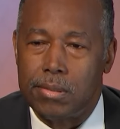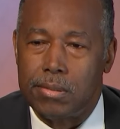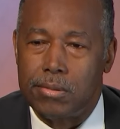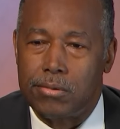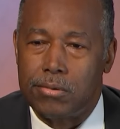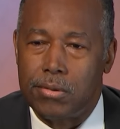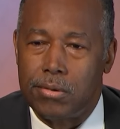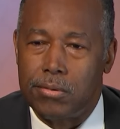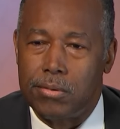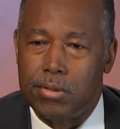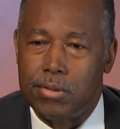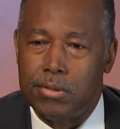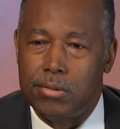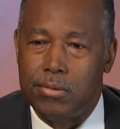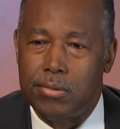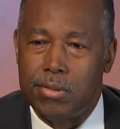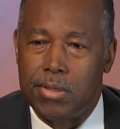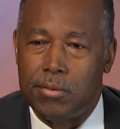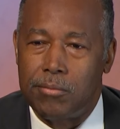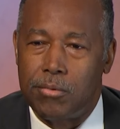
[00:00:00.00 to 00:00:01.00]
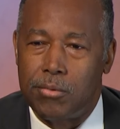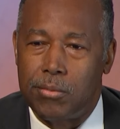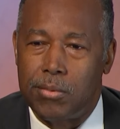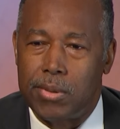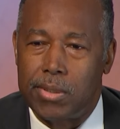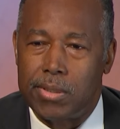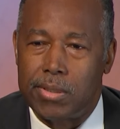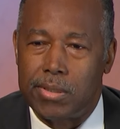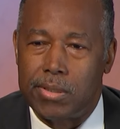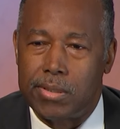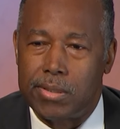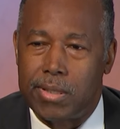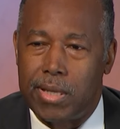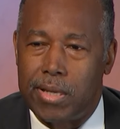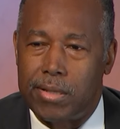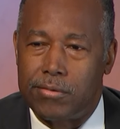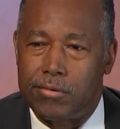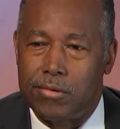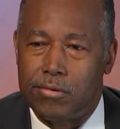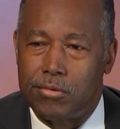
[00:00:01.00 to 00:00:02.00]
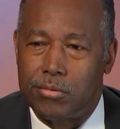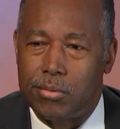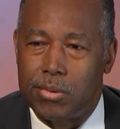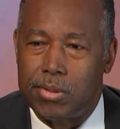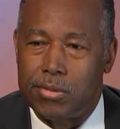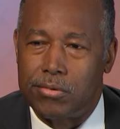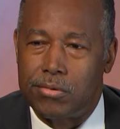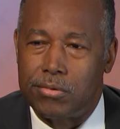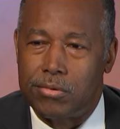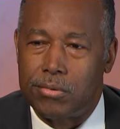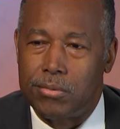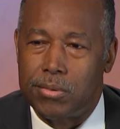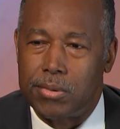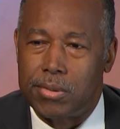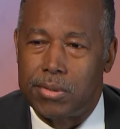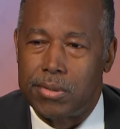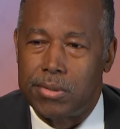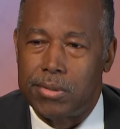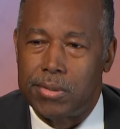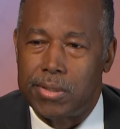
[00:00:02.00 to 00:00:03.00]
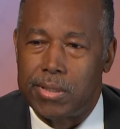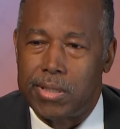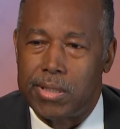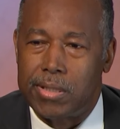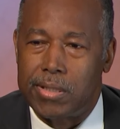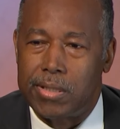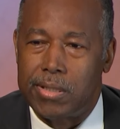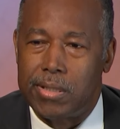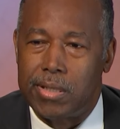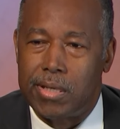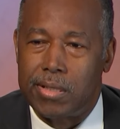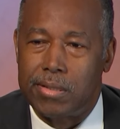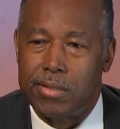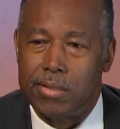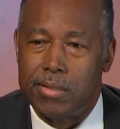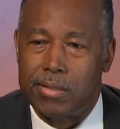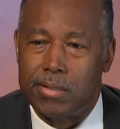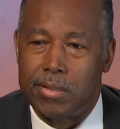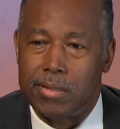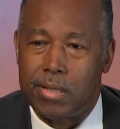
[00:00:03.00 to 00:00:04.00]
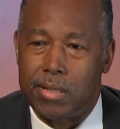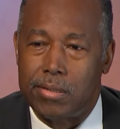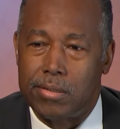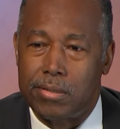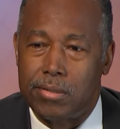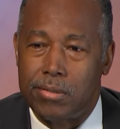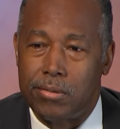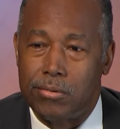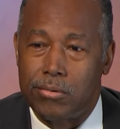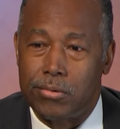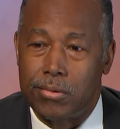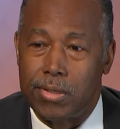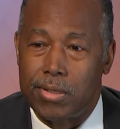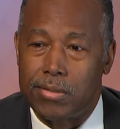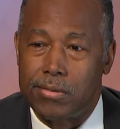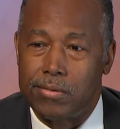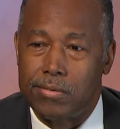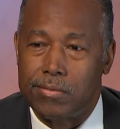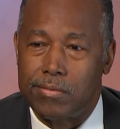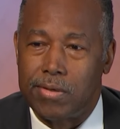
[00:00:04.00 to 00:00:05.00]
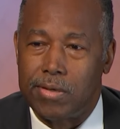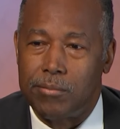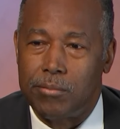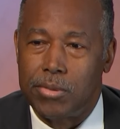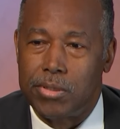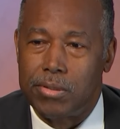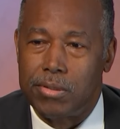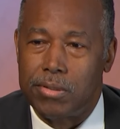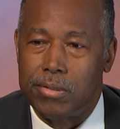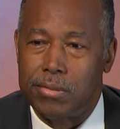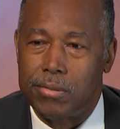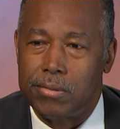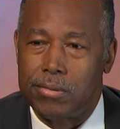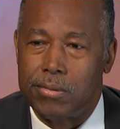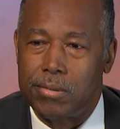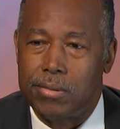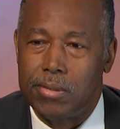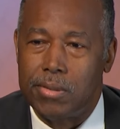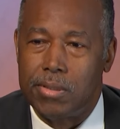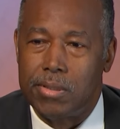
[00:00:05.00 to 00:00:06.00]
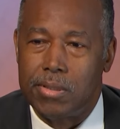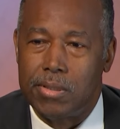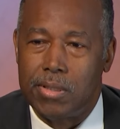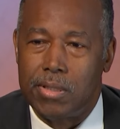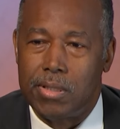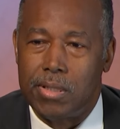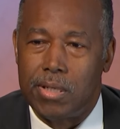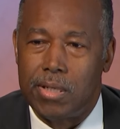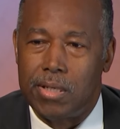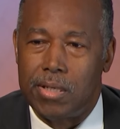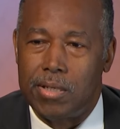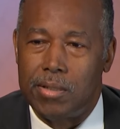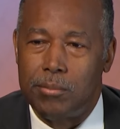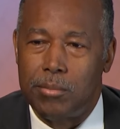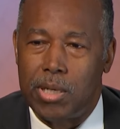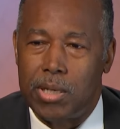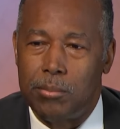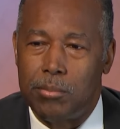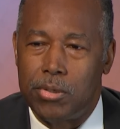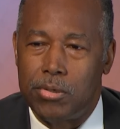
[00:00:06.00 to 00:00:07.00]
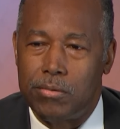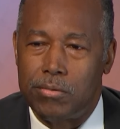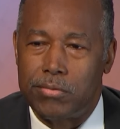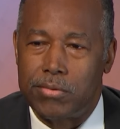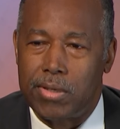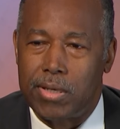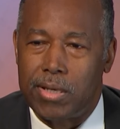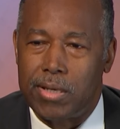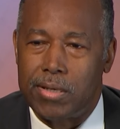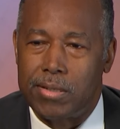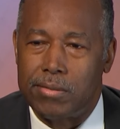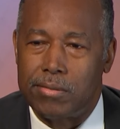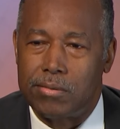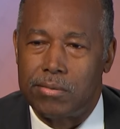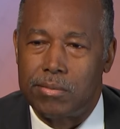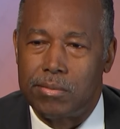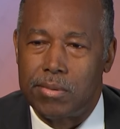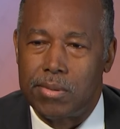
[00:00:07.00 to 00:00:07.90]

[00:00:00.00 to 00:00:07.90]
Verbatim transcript: certainly you never want that situation to occur again, and I think that those lessons have been learned uh, by both sides.